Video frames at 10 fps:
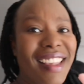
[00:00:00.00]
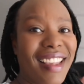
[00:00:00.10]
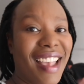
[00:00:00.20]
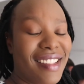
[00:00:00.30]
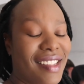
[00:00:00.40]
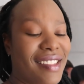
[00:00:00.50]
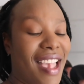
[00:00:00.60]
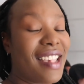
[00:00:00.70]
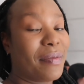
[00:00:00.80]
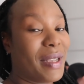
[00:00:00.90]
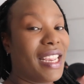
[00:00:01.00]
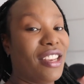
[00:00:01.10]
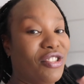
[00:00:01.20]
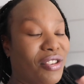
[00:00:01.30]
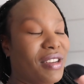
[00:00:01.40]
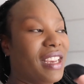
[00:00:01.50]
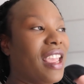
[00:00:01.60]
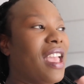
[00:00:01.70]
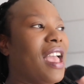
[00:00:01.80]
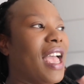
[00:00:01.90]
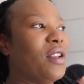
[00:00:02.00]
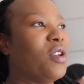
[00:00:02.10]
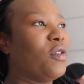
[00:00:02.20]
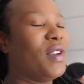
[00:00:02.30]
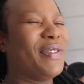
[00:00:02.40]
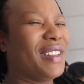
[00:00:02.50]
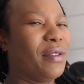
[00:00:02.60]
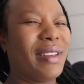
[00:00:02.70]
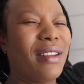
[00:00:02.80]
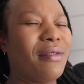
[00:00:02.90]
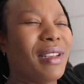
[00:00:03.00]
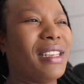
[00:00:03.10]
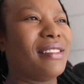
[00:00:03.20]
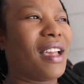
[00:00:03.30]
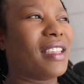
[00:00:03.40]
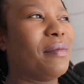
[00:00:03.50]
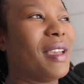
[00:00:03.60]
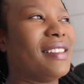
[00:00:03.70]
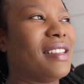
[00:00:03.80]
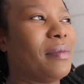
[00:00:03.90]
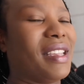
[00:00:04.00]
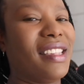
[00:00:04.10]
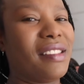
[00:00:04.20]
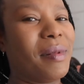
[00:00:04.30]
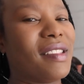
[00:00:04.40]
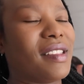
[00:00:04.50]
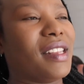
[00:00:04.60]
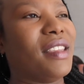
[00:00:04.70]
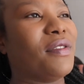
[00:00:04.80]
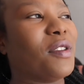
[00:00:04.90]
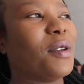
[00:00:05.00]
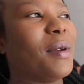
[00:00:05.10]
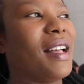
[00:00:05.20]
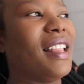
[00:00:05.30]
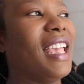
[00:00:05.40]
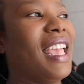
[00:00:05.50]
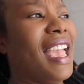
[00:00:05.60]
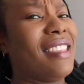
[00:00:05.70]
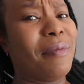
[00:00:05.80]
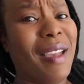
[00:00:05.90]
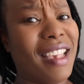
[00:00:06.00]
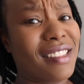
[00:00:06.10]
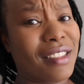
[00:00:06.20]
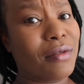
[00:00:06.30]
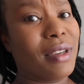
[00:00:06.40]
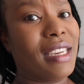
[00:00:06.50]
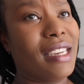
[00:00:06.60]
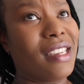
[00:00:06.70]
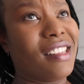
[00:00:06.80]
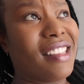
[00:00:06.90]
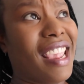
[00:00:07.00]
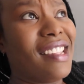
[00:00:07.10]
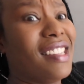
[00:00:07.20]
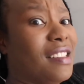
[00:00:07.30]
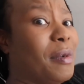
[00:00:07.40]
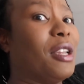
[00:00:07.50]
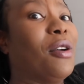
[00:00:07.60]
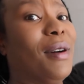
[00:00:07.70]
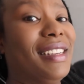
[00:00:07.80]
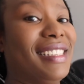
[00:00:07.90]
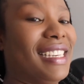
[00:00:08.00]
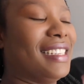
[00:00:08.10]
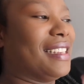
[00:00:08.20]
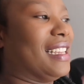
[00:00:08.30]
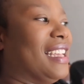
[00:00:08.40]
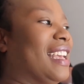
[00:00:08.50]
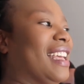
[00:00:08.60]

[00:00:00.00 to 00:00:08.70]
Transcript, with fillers: Guys, this has been a journey. I don't know if we didn't really document it, but he's been studying for a while, and the past 3 days he's been quarantined to